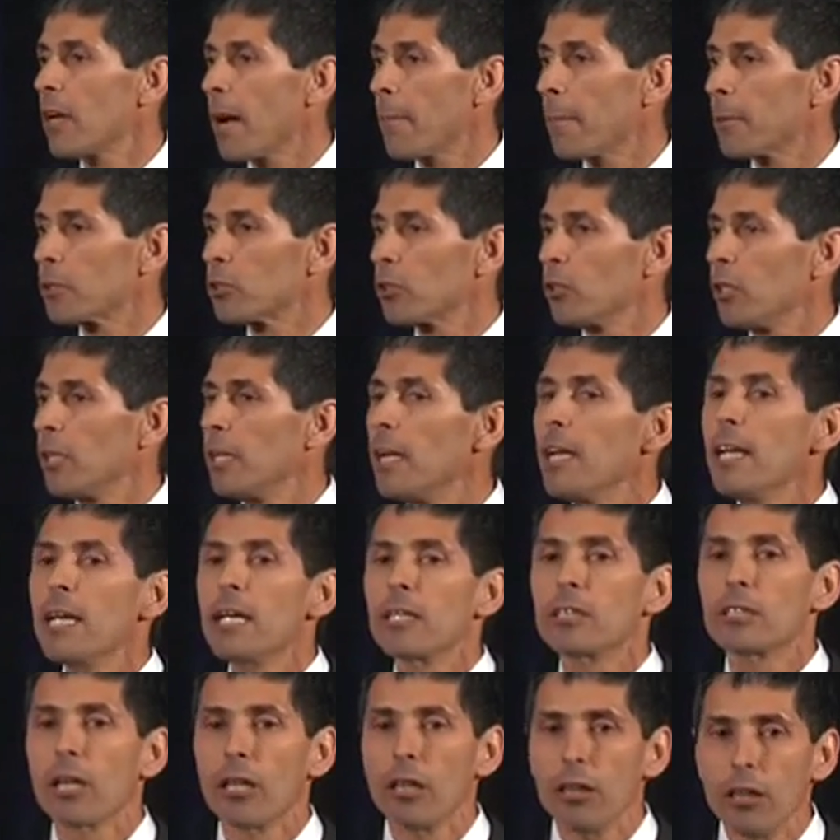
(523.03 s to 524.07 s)
opportunity
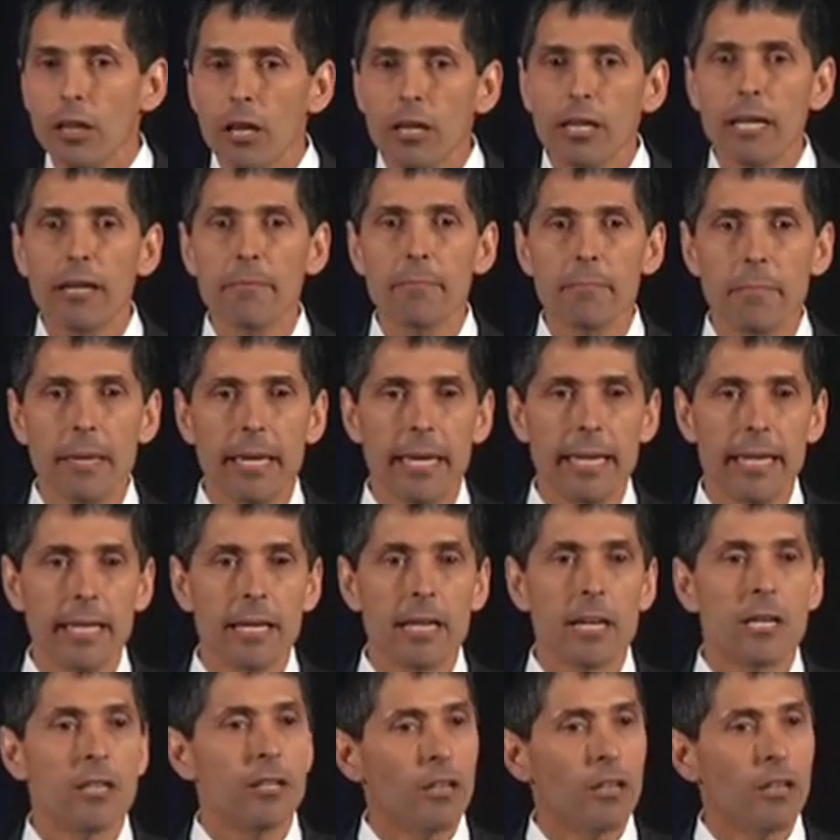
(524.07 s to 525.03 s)
to look at me,